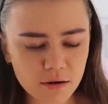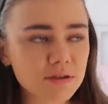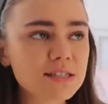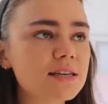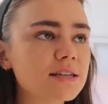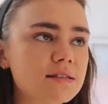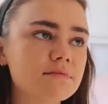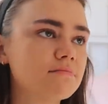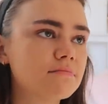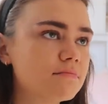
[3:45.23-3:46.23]
Honestly, to
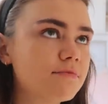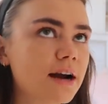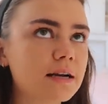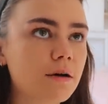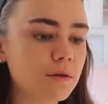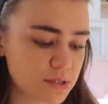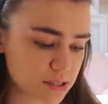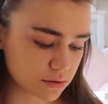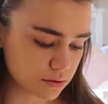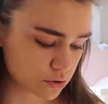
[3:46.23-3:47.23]
right now I'm
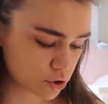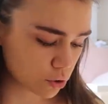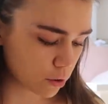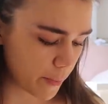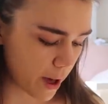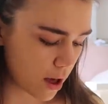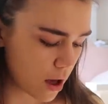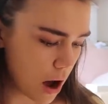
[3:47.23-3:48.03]
still not sure, but